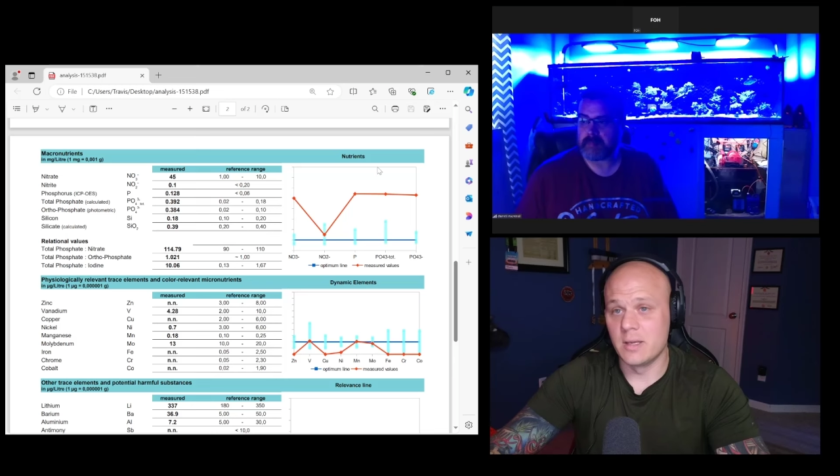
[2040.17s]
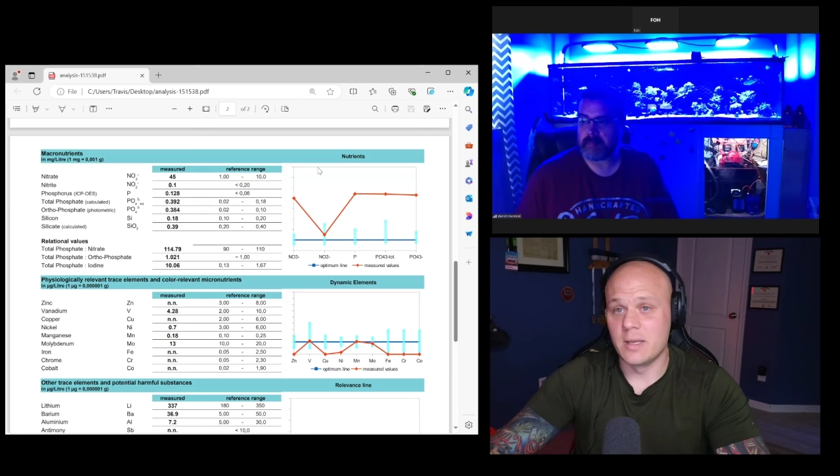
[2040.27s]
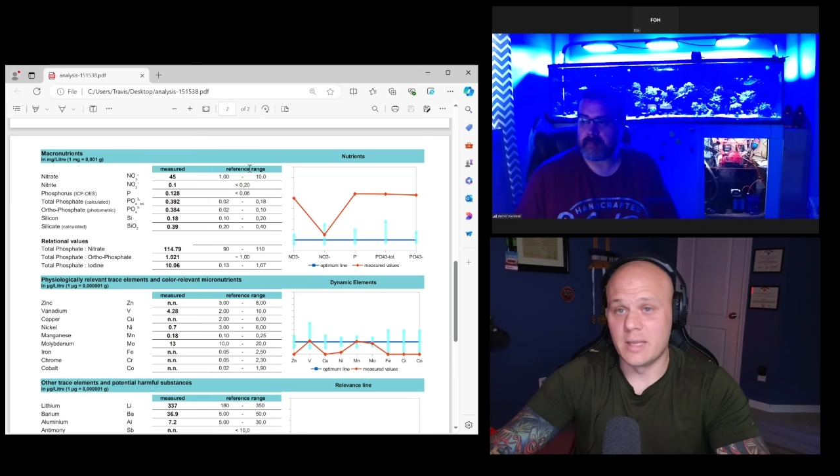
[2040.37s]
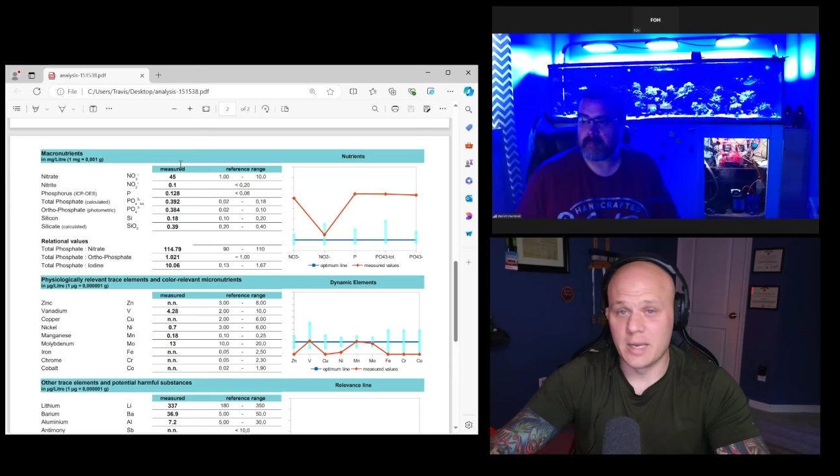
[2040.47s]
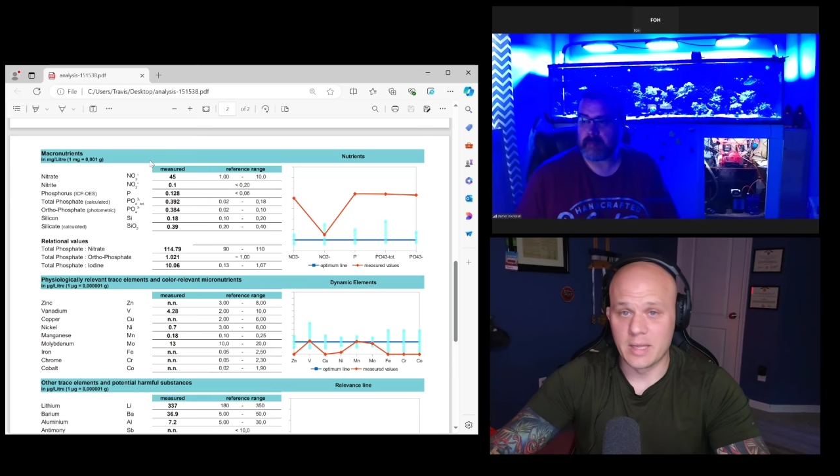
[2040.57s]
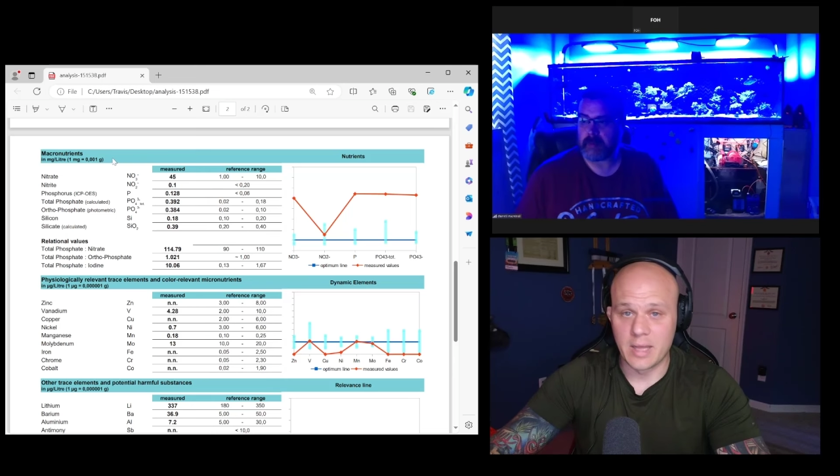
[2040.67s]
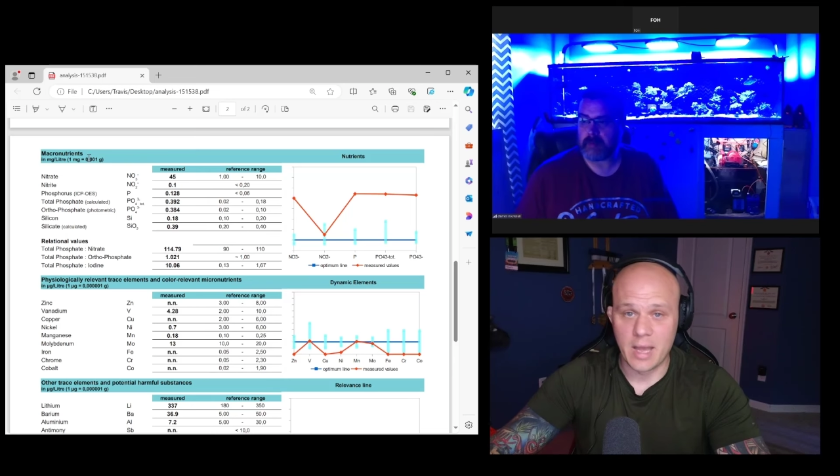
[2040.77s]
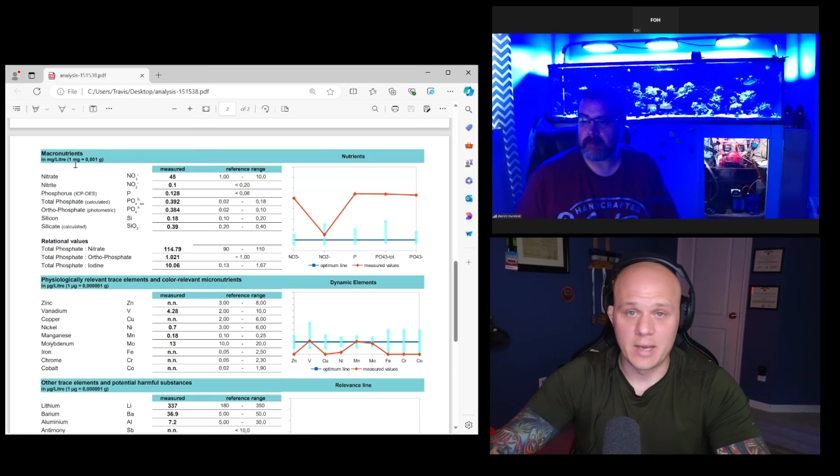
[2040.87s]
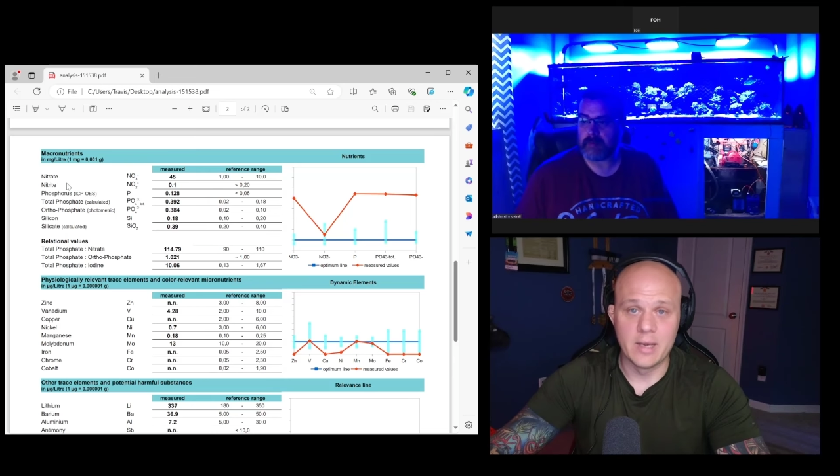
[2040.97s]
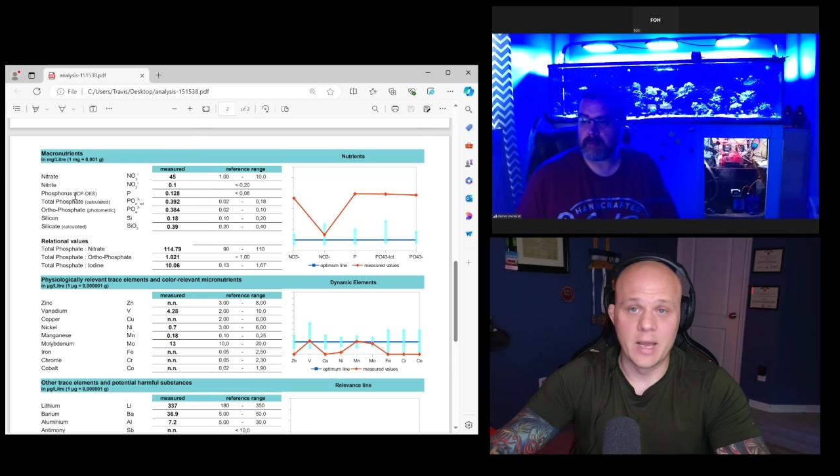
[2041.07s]
getting
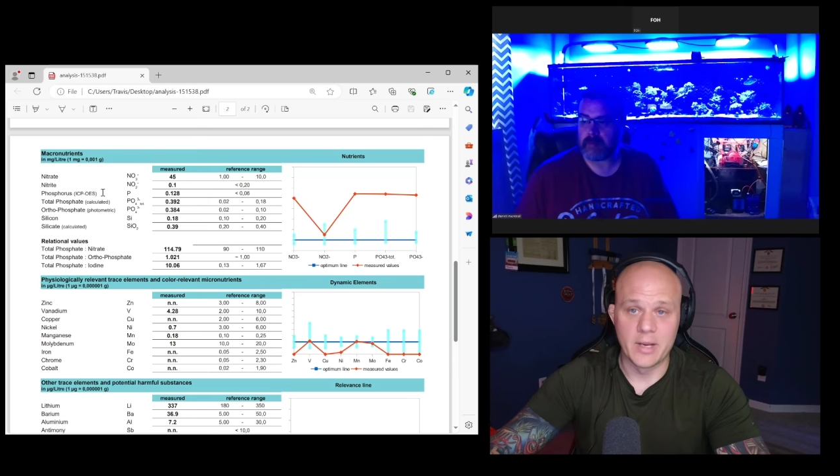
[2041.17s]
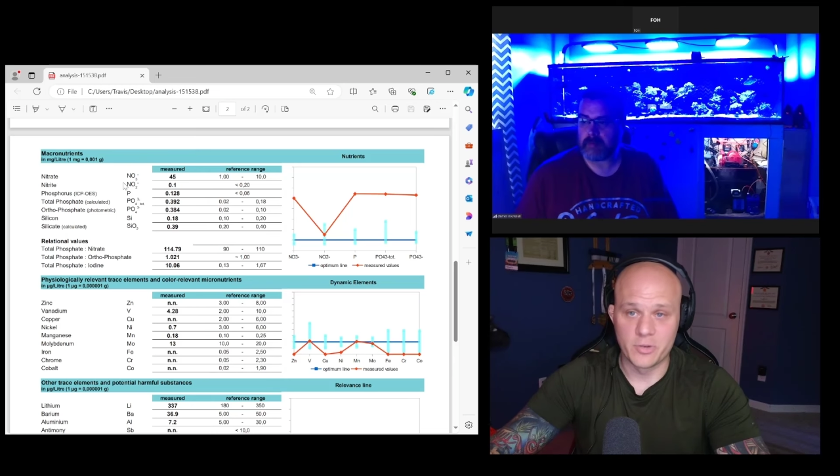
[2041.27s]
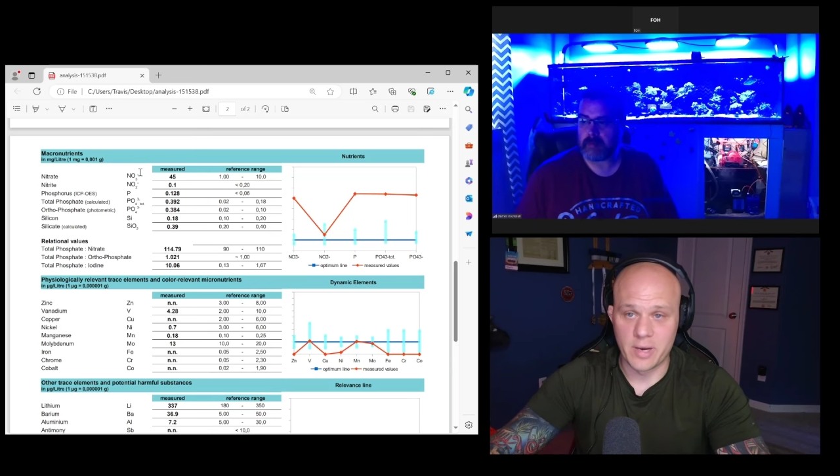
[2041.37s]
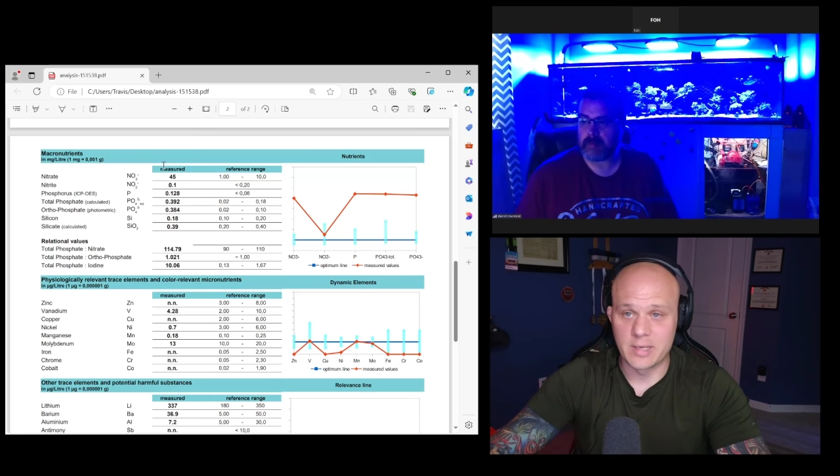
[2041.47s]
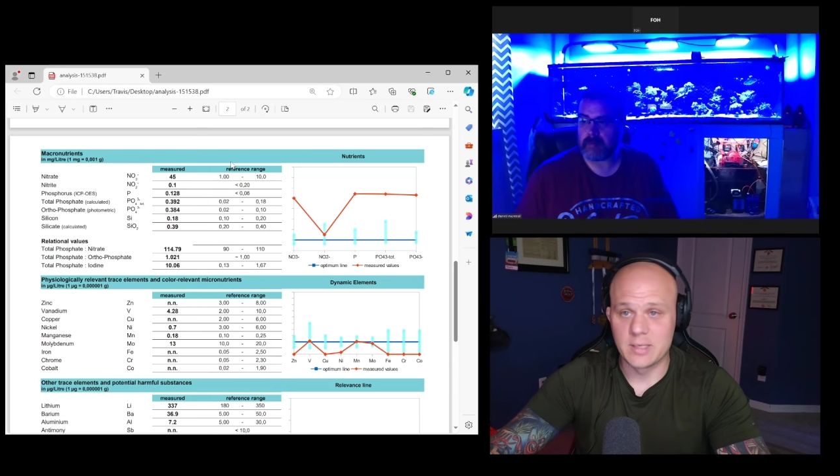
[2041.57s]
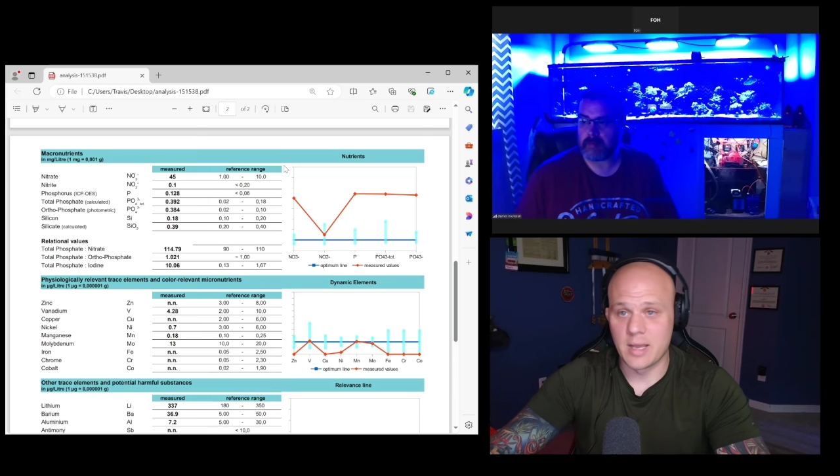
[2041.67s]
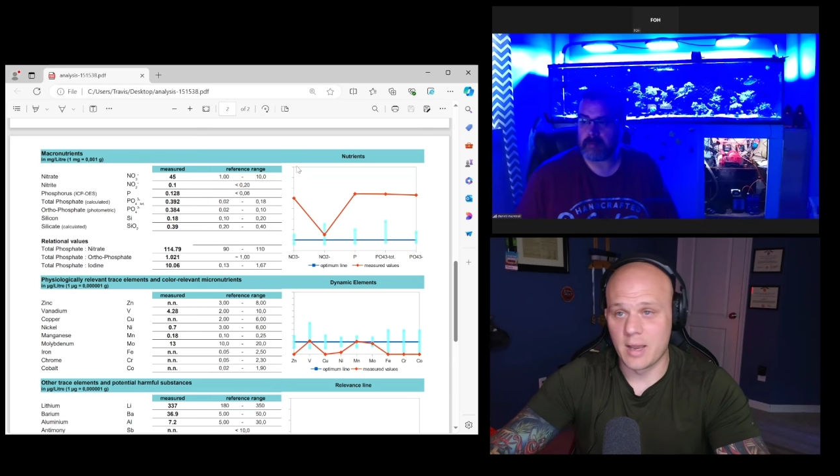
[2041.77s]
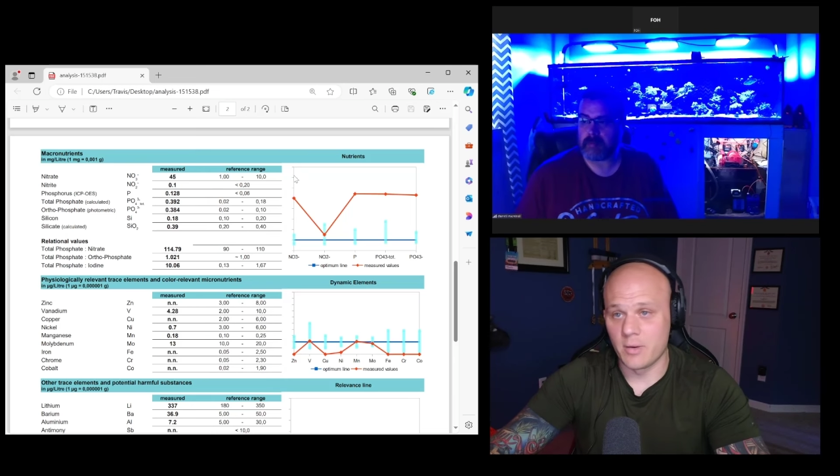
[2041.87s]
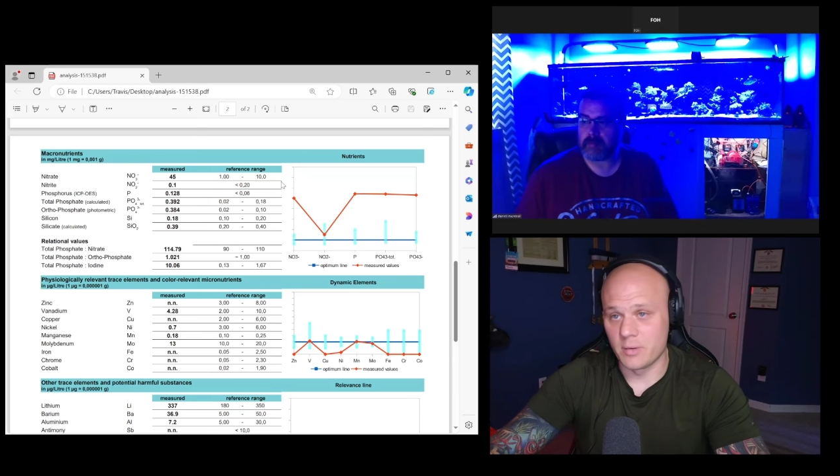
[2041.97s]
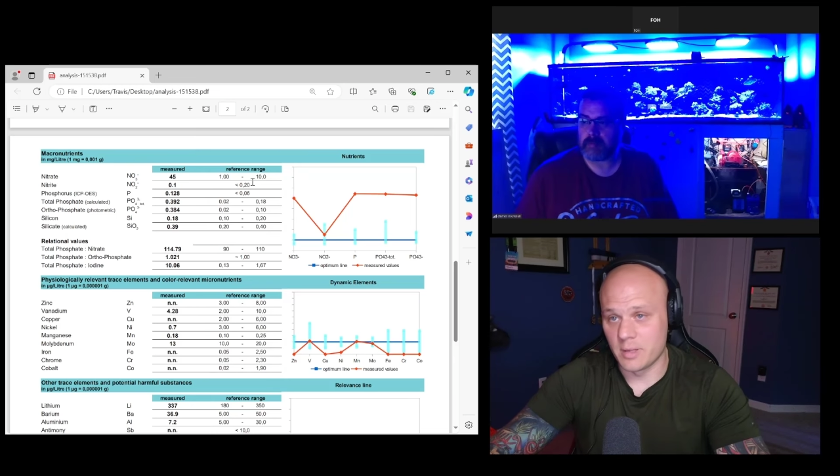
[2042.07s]
that nitrates
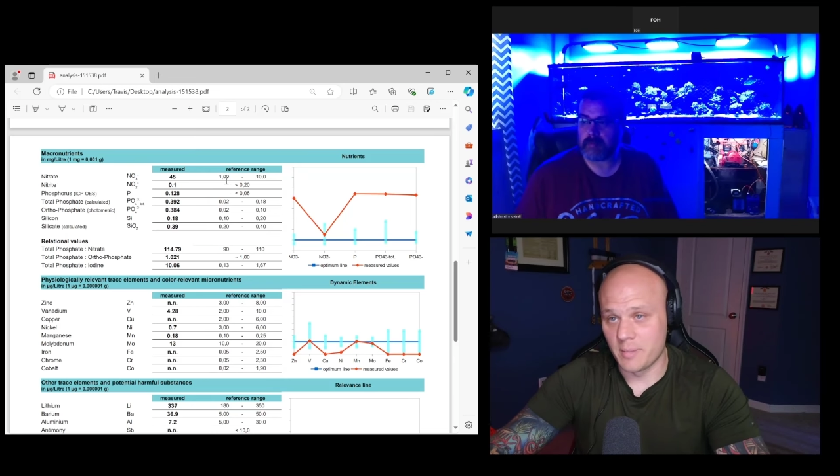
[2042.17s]
down in